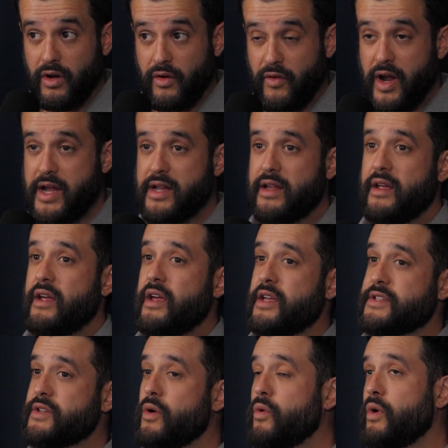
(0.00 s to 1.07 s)
right?
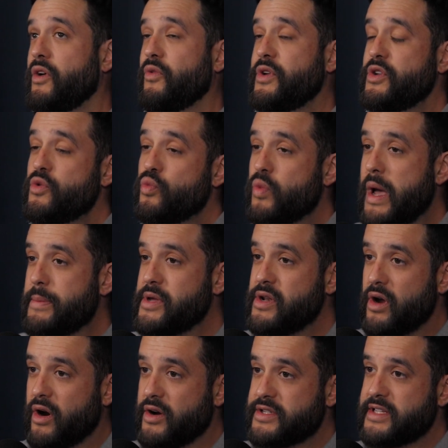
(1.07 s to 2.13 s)
So if we do
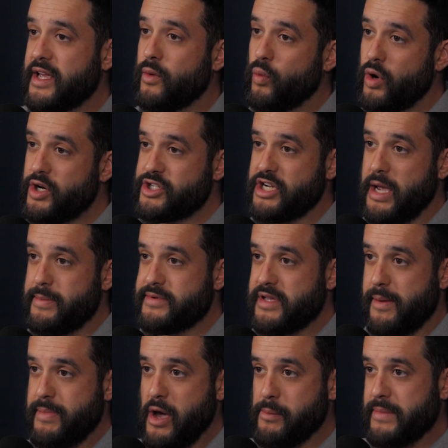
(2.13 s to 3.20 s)
webinars and workshops
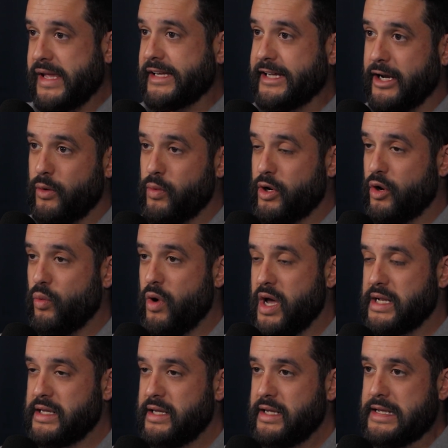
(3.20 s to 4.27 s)
about Medicare 101,
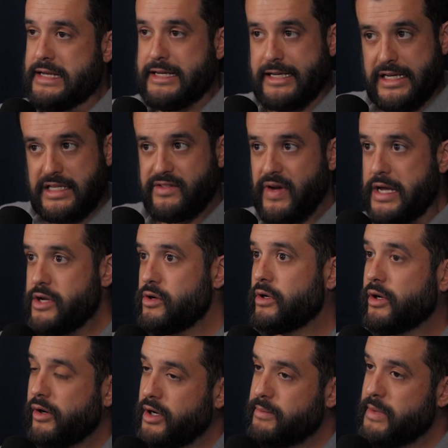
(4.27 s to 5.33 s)
invite your
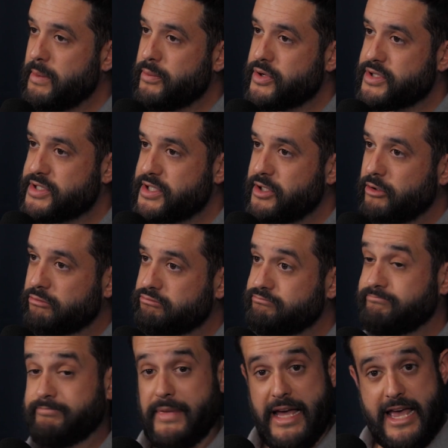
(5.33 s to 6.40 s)
current members too.
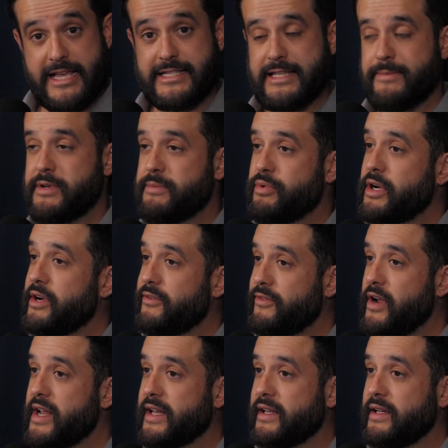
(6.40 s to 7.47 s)
Ask them to bring a
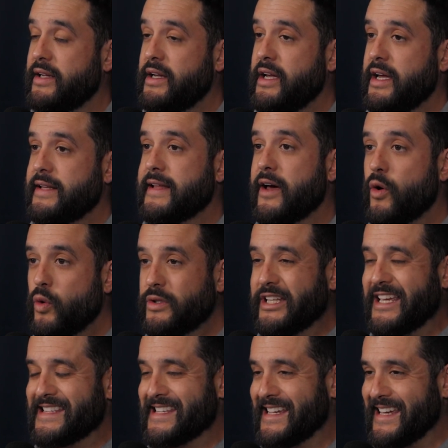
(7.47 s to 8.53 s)
friend. Not only
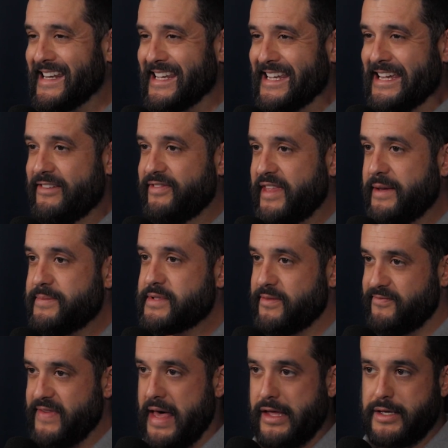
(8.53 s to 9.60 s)
is it going to give them some
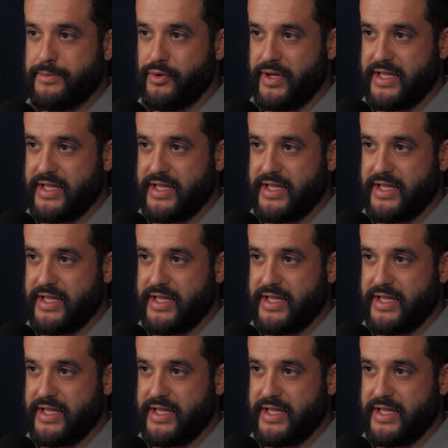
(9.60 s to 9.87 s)
valuable